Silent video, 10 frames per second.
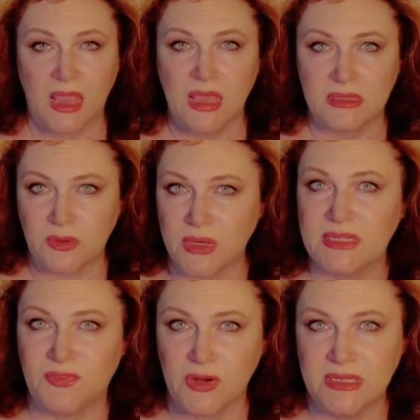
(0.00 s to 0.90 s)
So it is
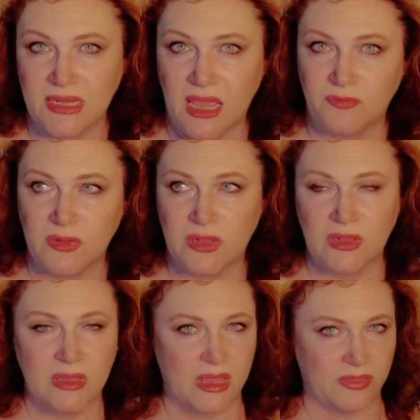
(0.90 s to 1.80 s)
very
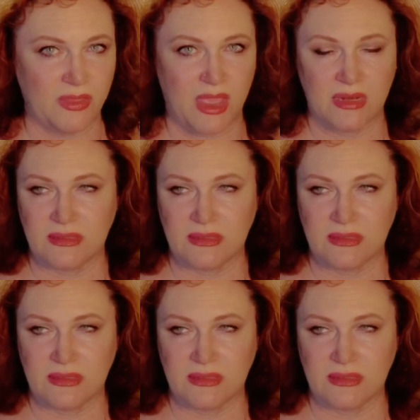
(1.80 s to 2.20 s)
doubtful that